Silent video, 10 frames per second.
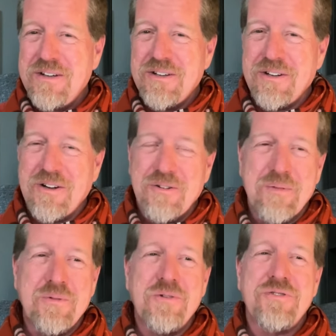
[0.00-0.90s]
You know, it
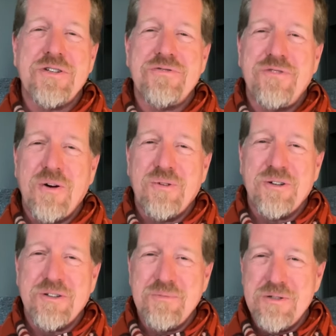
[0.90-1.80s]
moves us
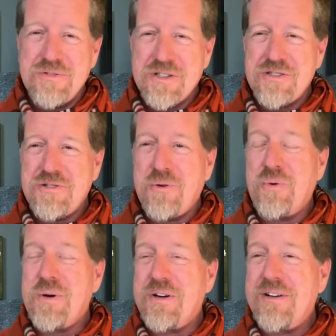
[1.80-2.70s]
forward. It moves us
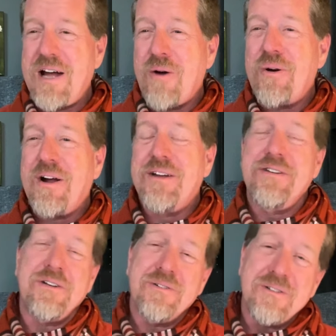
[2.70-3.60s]
toward our
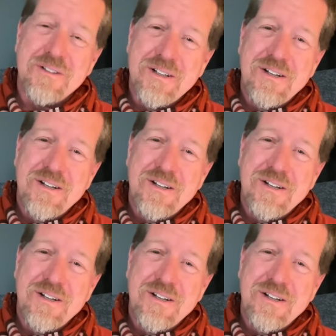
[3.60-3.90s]
ideal.